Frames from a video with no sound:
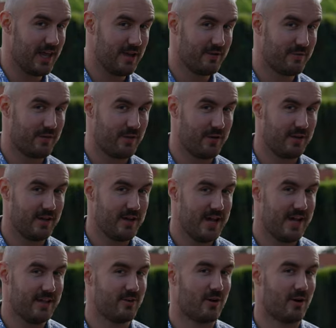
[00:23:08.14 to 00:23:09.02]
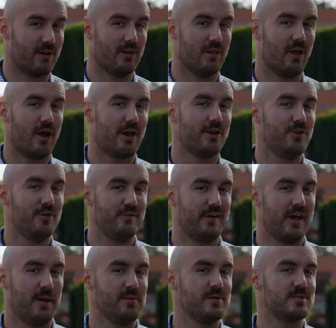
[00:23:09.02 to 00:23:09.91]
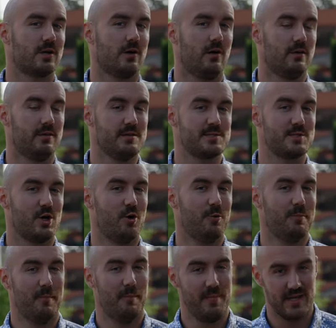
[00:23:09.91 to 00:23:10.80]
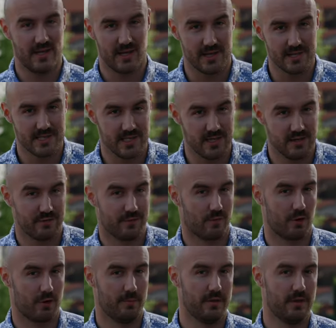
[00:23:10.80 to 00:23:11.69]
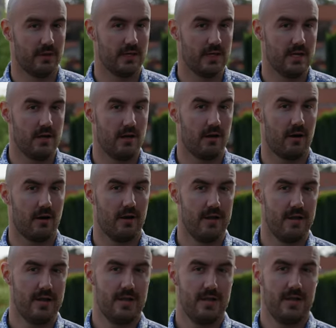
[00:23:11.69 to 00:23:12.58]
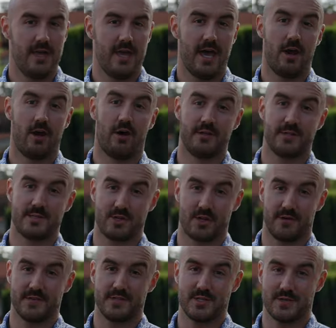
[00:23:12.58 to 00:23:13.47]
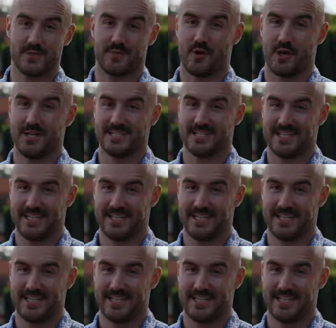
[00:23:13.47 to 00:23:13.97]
Langford, and there are a lot of new families calling this home because of the affordability here. And on the services front,